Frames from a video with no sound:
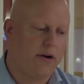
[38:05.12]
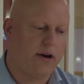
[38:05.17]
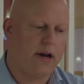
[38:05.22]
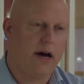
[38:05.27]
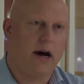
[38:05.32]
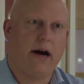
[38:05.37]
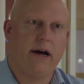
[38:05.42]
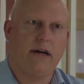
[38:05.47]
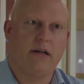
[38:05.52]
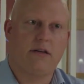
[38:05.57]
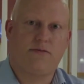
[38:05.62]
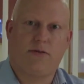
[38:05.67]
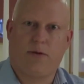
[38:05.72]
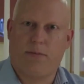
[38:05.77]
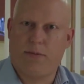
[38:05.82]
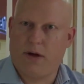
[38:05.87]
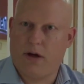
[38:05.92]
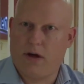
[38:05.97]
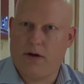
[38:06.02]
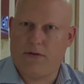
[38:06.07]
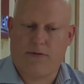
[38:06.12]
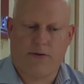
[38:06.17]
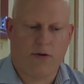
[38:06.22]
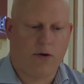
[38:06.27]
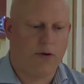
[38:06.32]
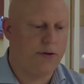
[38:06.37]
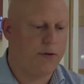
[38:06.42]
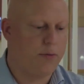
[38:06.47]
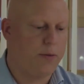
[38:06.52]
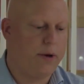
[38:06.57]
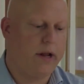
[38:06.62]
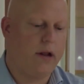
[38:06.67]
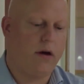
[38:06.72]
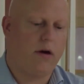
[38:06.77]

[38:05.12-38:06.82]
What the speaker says: guides from the front wheel